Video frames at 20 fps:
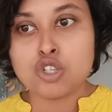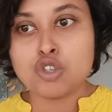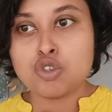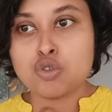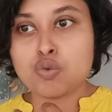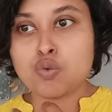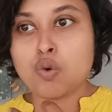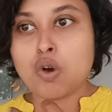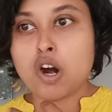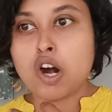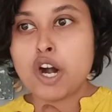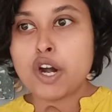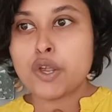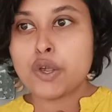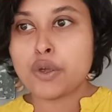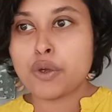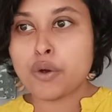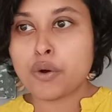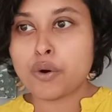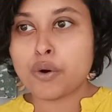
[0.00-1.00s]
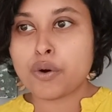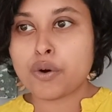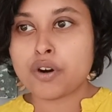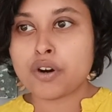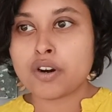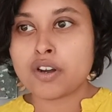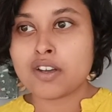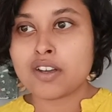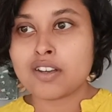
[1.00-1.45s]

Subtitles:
toward your